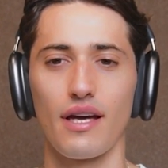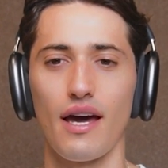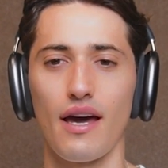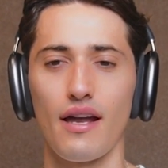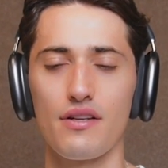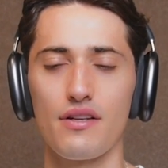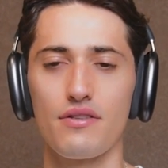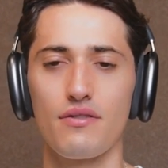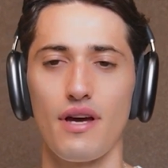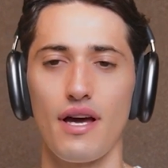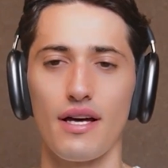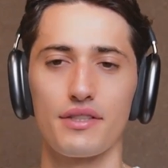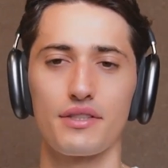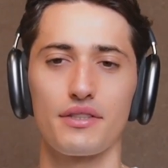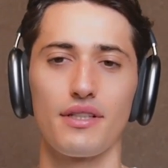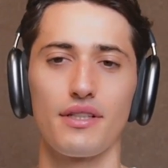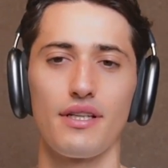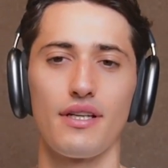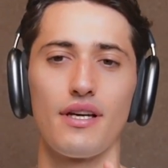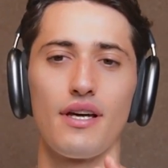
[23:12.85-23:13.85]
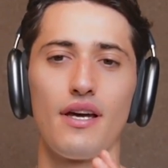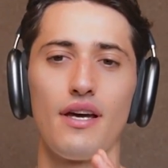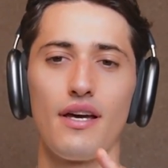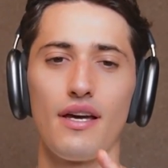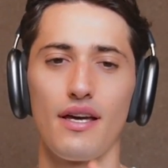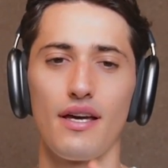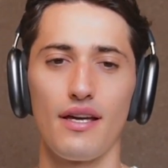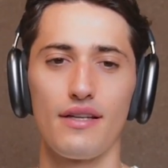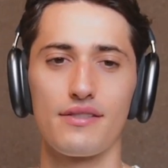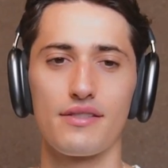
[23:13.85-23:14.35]
Like, how did you actually
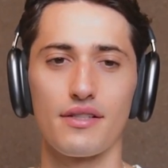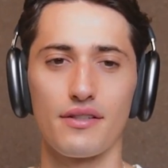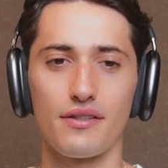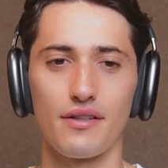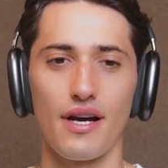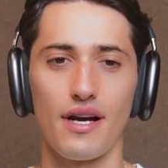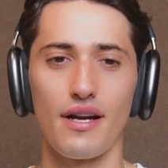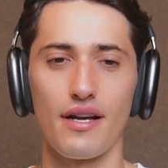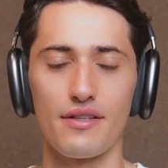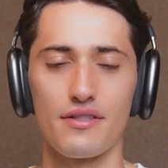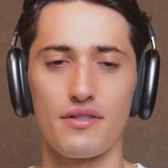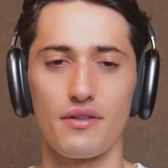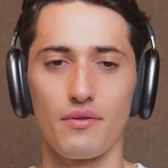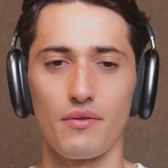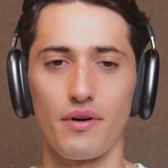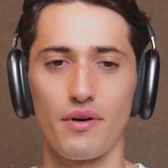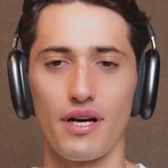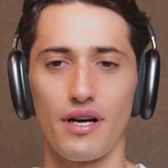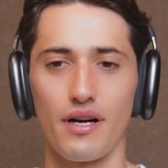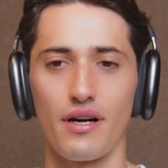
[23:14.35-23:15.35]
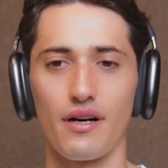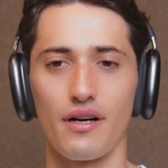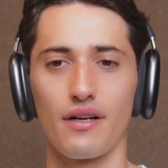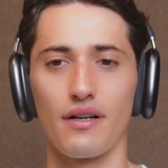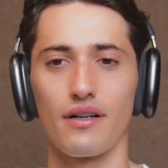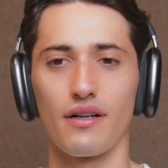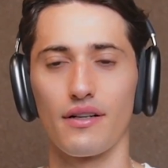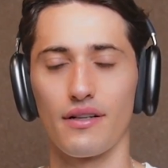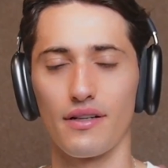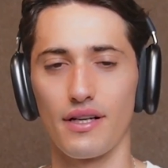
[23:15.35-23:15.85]
integrate it to
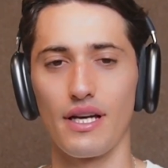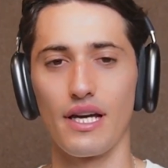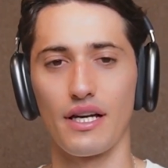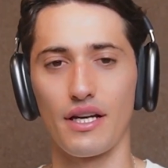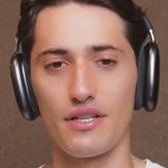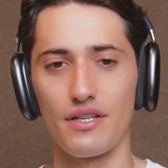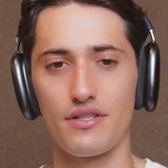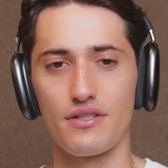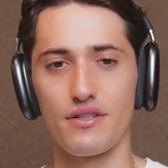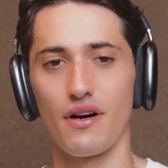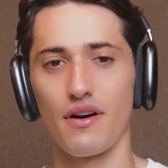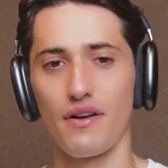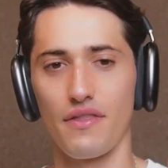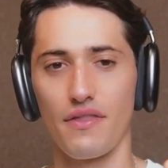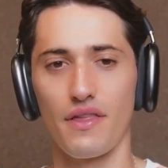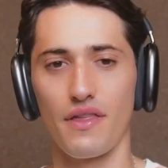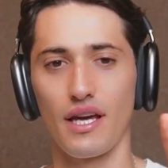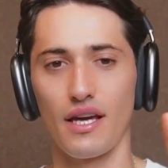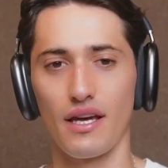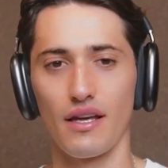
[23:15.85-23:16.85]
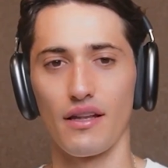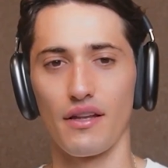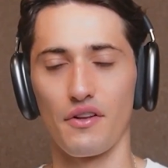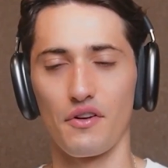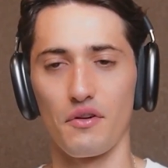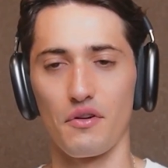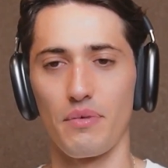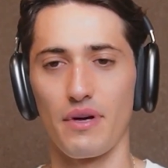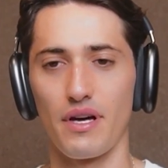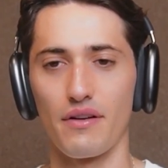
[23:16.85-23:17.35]
where it could start thinking a
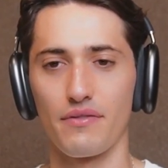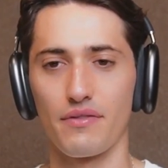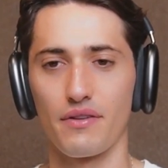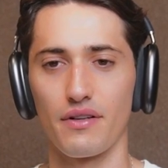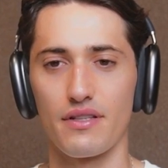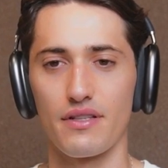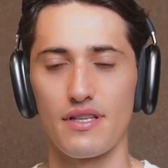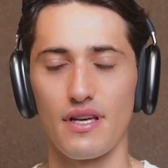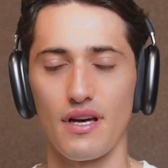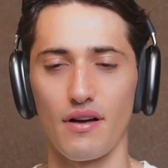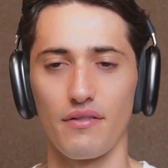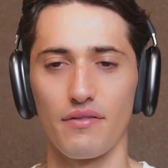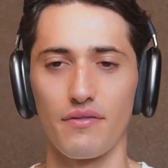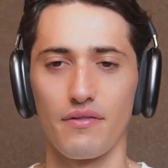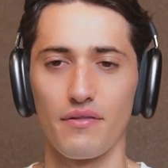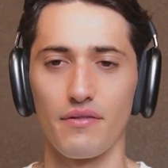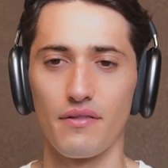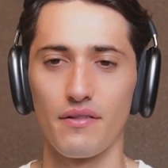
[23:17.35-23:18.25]
little bit for itself?